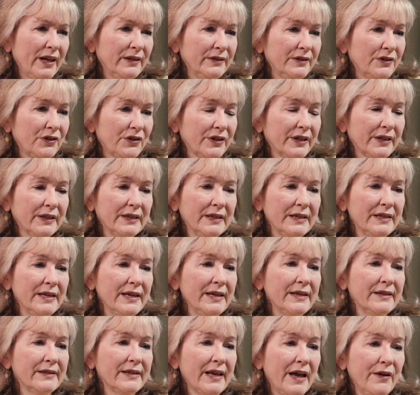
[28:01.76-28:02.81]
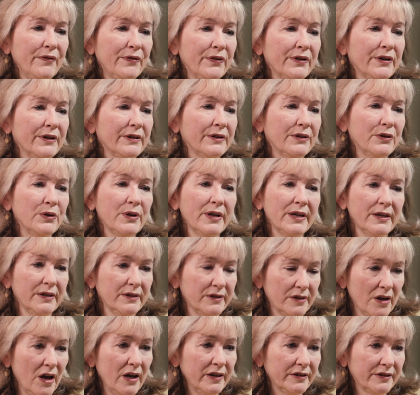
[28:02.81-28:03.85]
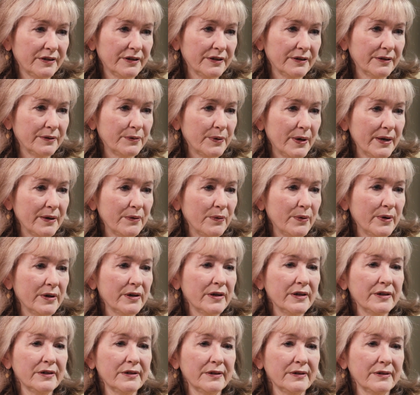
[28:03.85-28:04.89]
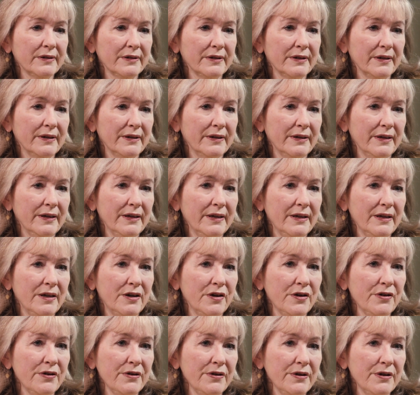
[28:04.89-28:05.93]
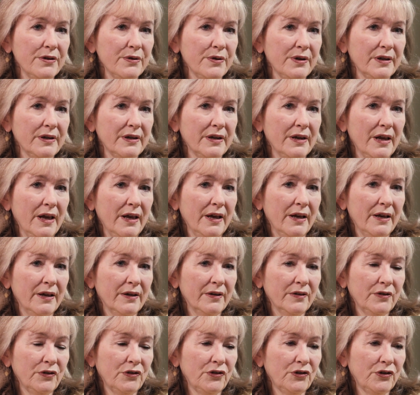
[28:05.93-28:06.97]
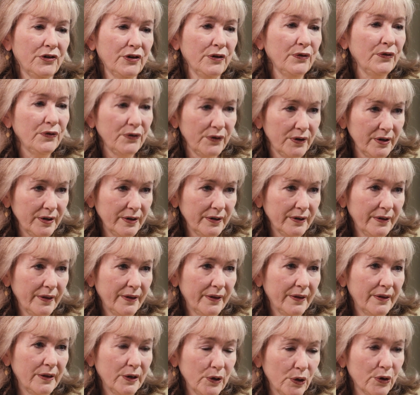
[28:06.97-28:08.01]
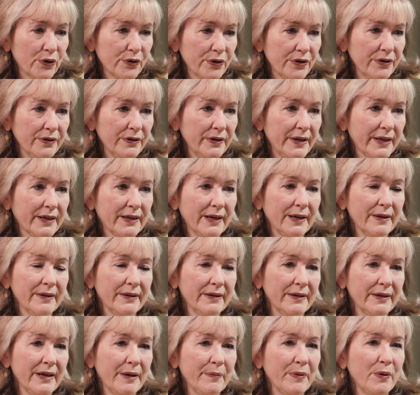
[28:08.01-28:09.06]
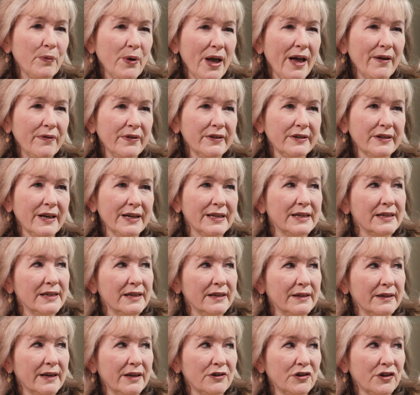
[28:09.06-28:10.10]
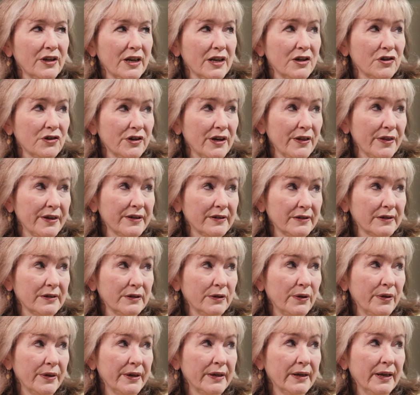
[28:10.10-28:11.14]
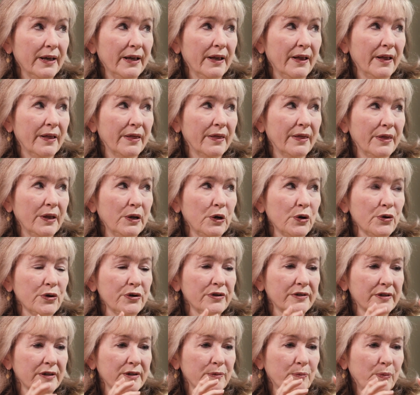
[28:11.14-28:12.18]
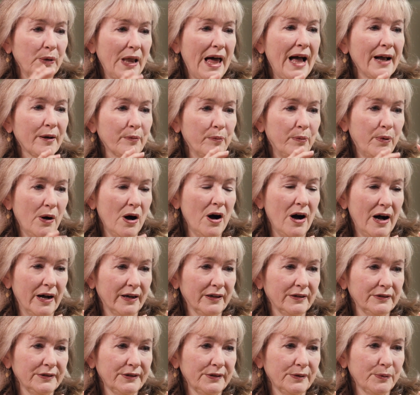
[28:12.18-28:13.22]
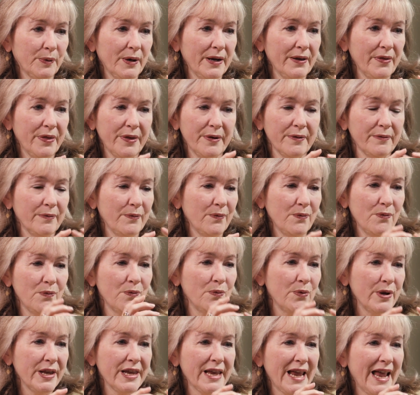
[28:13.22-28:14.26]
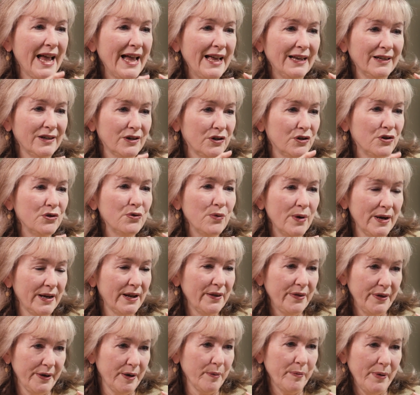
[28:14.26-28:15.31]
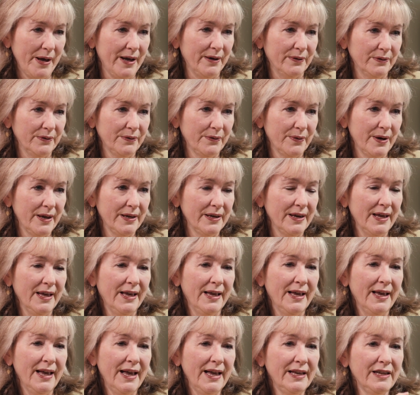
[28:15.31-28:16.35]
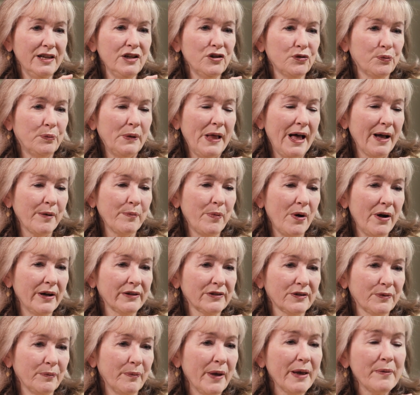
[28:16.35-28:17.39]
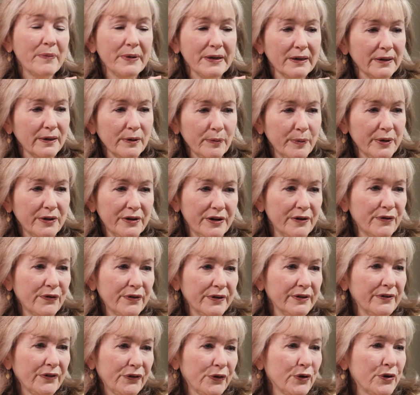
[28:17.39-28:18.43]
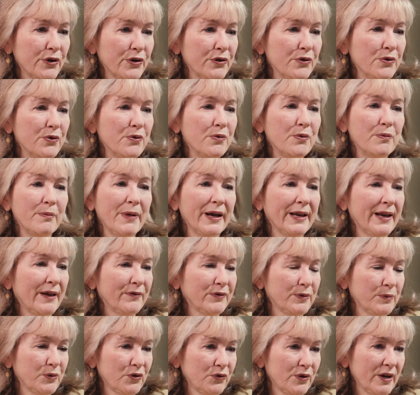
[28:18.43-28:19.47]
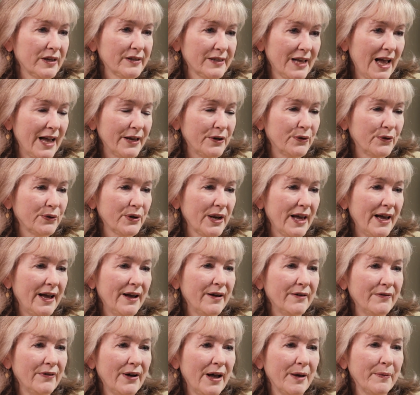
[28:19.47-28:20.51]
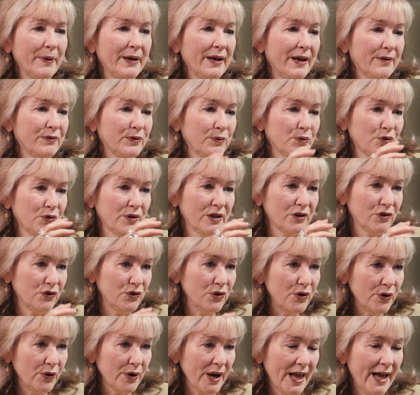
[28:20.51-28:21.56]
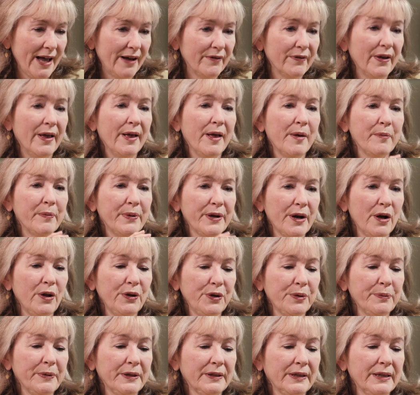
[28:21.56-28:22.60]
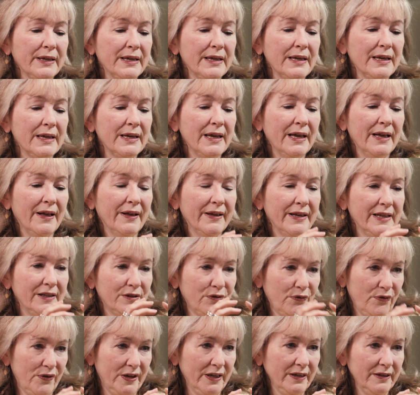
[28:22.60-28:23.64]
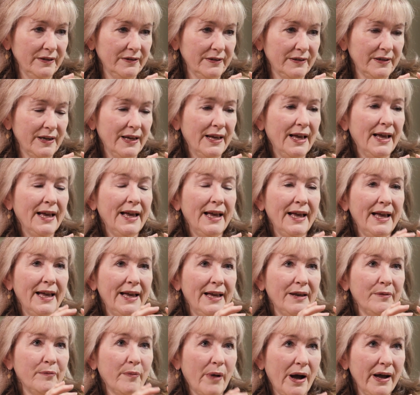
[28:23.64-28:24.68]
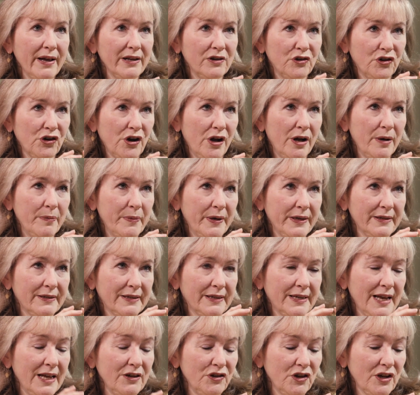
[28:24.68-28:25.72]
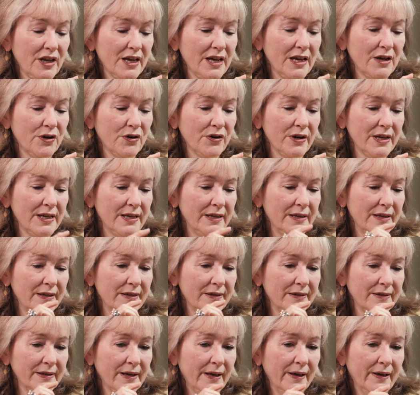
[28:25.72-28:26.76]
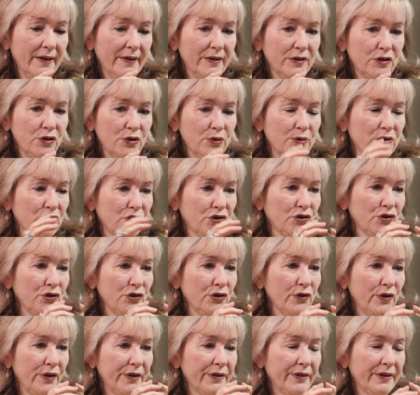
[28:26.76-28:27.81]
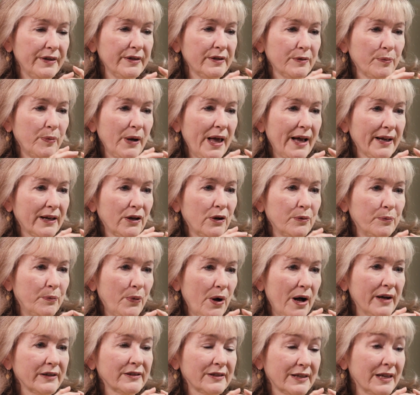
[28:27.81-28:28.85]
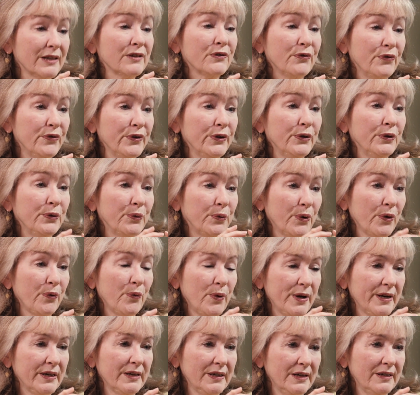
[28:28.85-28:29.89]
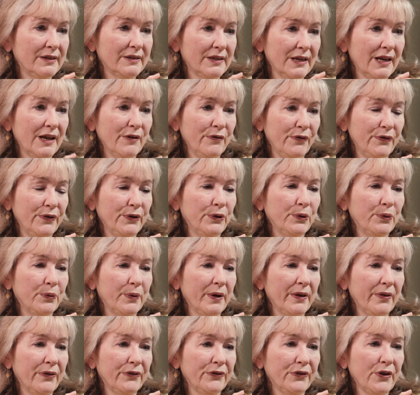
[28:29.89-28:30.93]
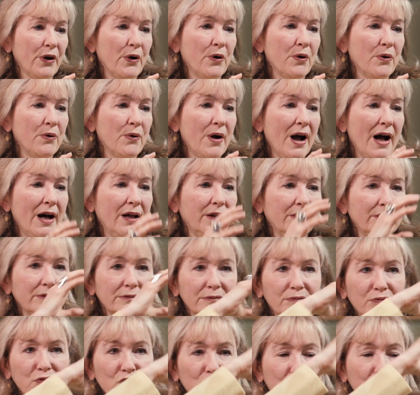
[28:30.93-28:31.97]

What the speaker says: challenging, and it takes effort, and you get exhausted, right? Whereas here you can shift the learner. We have this idea in education, I think, still, that the learner's this black box, right, that we can't do anything about, right? And each black box might be a little bit different, so you might have some strengths I don't have, I might have some strengths you don't have, but ultimately is fixed. And my job as an educator is to ensure that this black box gets filled with what it needs to get filled with. So I'll